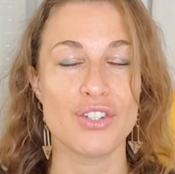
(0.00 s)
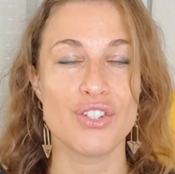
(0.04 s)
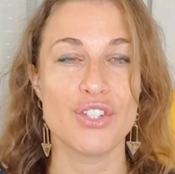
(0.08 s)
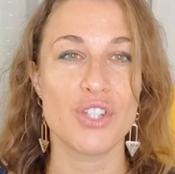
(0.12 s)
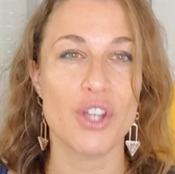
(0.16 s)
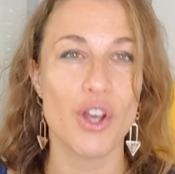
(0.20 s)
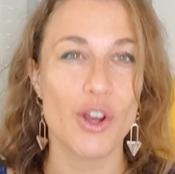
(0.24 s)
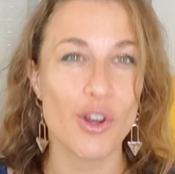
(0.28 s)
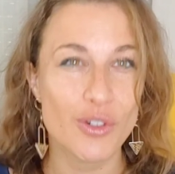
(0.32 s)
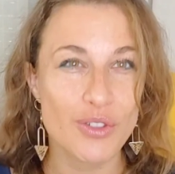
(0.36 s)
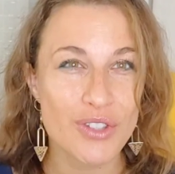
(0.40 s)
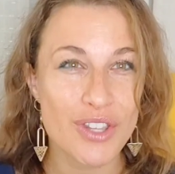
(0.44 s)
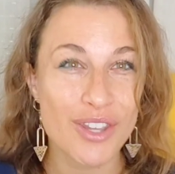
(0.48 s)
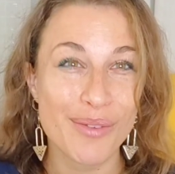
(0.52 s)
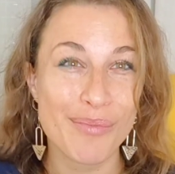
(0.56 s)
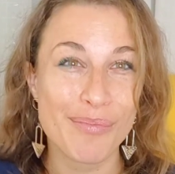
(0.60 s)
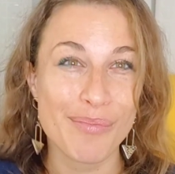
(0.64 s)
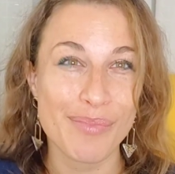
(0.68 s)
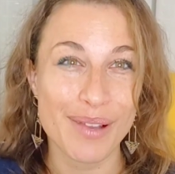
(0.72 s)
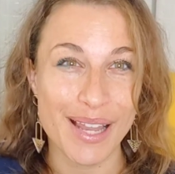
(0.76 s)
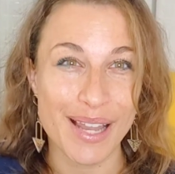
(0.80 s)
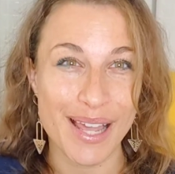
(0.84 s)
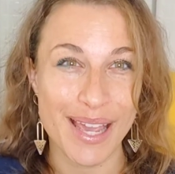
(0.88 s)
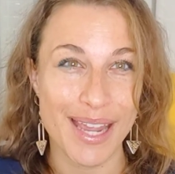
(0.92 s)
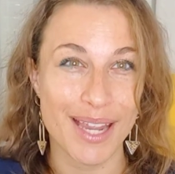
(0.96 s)
don't
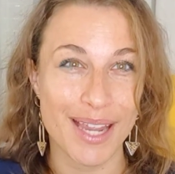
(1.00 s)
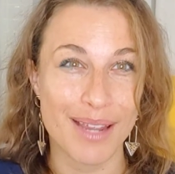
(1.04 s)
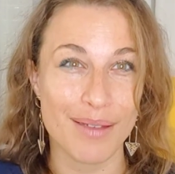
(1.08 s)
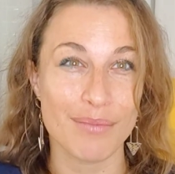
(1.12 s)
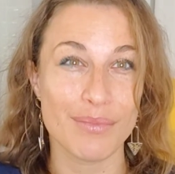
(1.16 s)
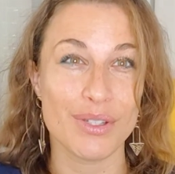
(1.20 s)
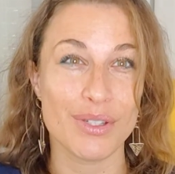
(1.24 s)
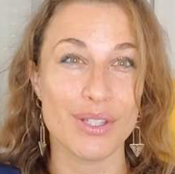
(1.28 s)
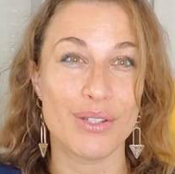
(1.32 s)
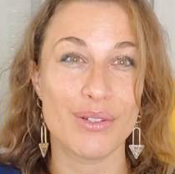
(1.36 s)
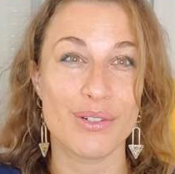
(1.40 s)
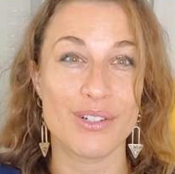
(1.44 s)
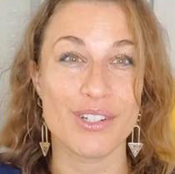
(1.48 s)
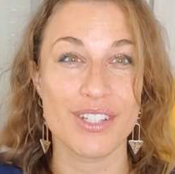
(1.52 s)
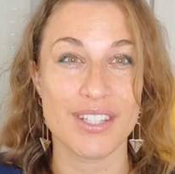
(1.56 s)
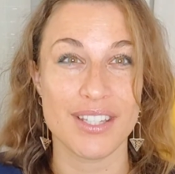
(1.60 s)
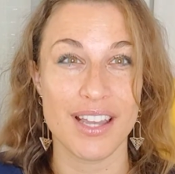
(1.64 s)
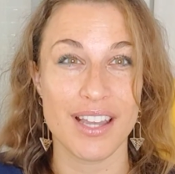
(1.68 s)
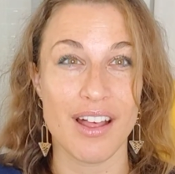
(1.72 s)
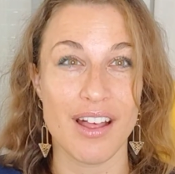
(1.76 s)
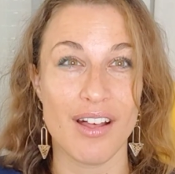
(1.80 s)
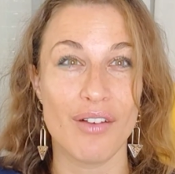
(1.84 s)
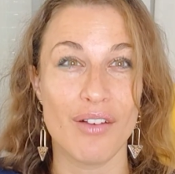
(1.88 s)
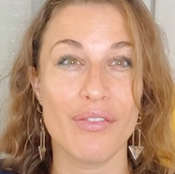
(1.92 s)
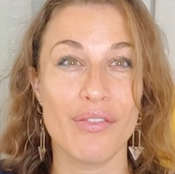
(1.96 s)
blame
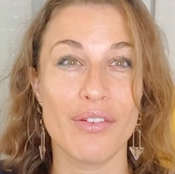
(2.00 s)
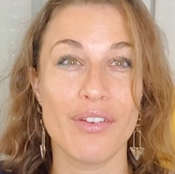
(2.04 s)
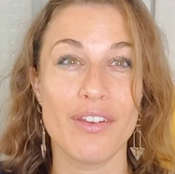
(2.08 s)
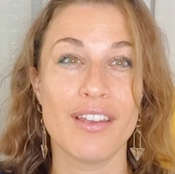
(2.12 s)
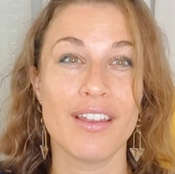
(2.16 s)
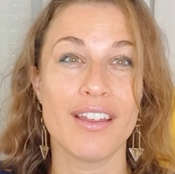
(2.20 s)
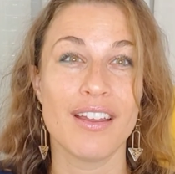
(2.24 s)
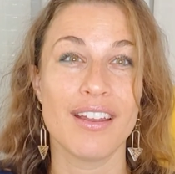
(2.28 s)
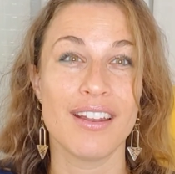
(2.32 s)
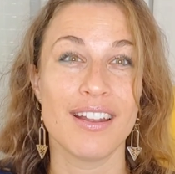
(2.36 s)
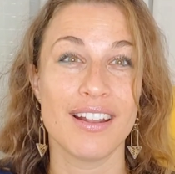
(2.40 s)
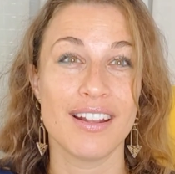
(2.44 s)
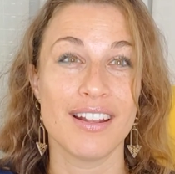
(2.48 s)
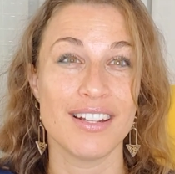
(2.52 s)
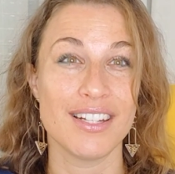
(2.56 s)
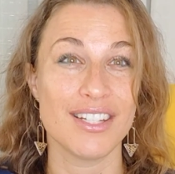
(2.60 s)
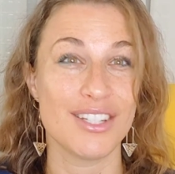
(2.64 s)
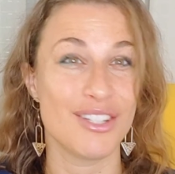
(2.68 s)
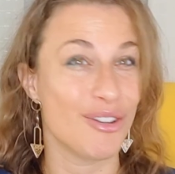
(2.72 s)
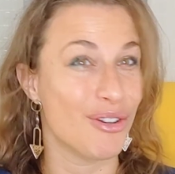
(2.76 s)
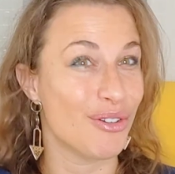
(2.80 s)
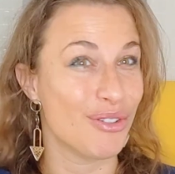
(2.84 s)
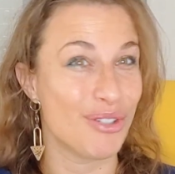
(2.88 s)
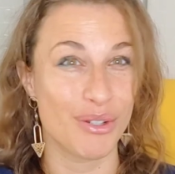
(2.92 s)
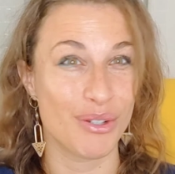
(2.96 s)
yourself.
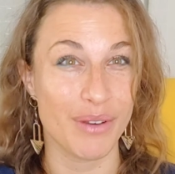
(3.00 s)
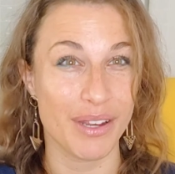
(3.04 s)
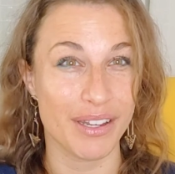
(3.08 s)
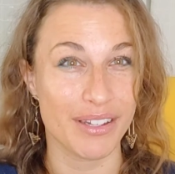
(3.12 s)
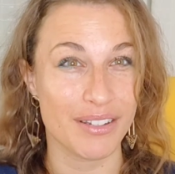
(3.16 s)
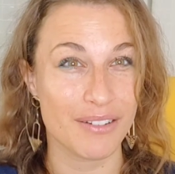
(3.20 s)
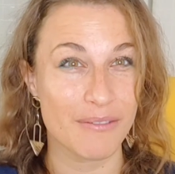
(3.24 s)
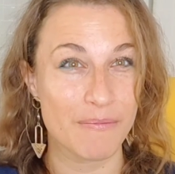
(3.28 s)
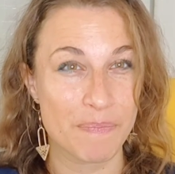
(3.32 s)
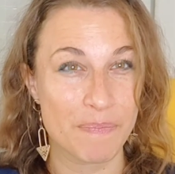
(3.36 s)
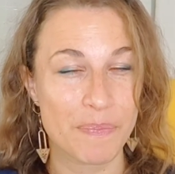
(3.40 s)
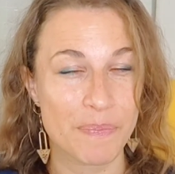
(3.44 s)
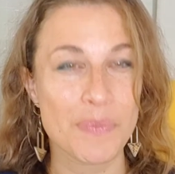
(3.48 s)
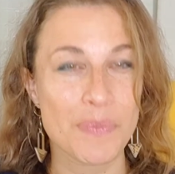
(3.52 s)
Don't do it.